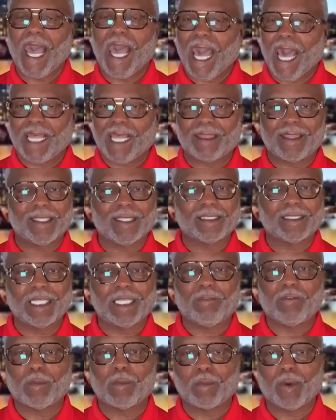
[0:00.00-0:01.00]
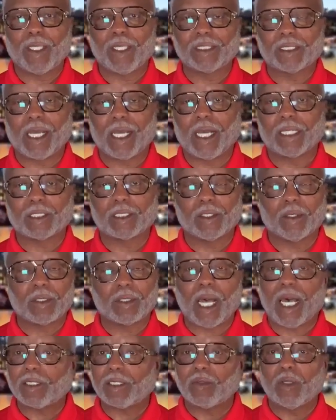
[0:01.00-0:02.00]
at this level, praise God. So
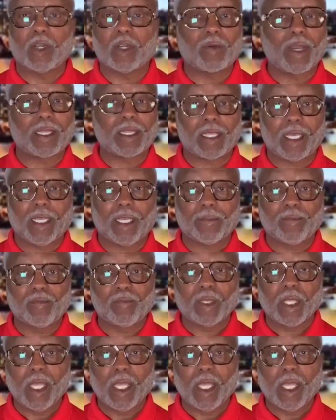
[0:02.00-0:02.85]
God's doing a great thing.